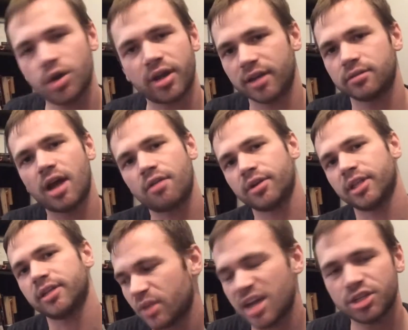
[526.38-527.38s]
Okay, not
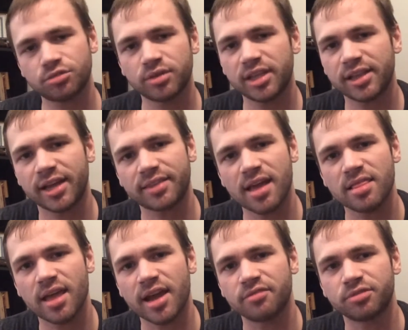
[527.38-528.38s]
really. I just really like that
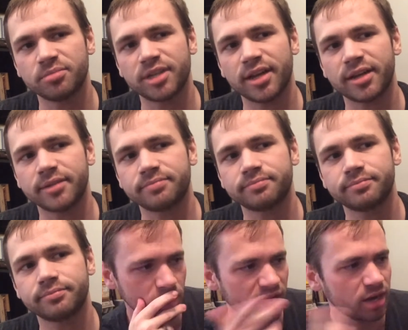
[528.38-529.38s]
line from Taken.
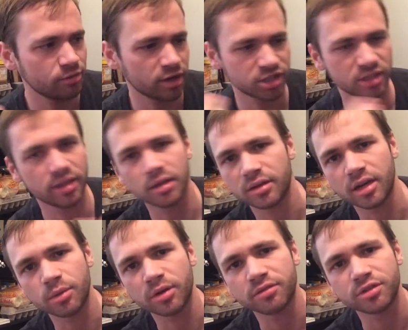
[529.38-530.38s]
I never actually killed
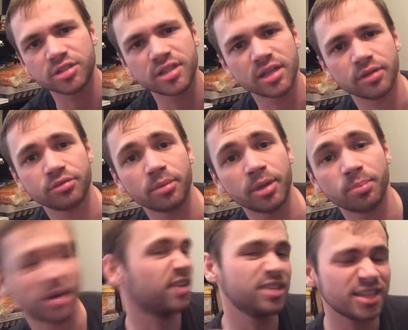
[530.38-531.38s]
anyone for stealing from me.
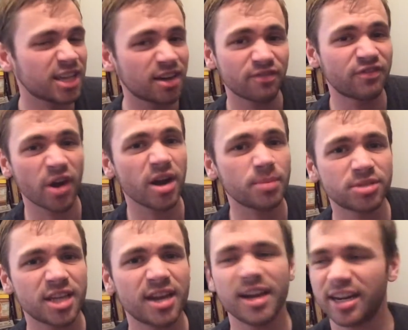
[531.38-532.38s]
But I did get very
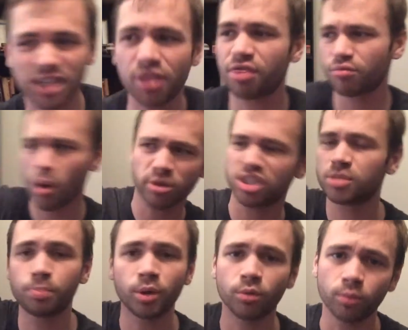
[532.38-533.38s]
upset and I did throw a
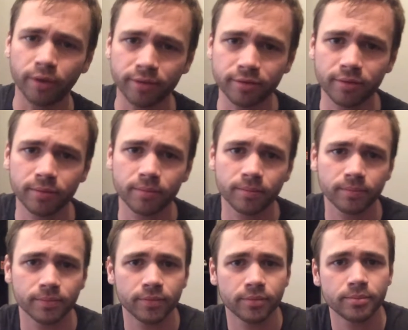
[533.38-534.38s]
spoon once.
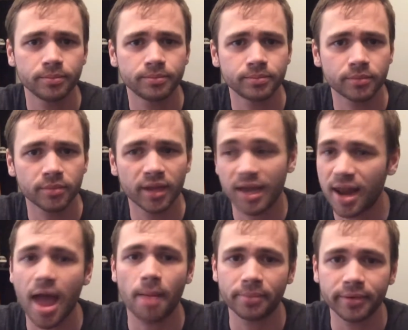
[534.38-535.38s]
It
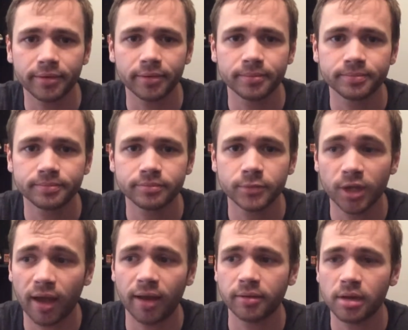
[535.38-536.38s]
happened.
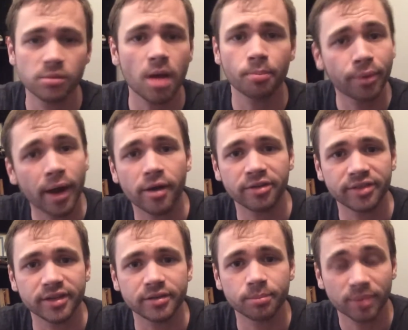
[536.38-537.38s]
Okay? I'm not proud of
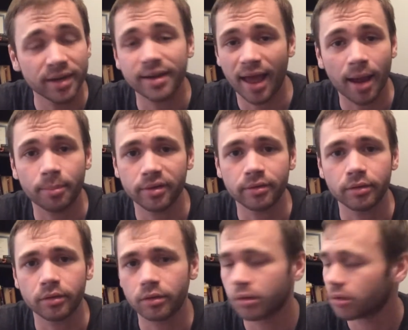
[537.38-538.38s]
it, but it happened.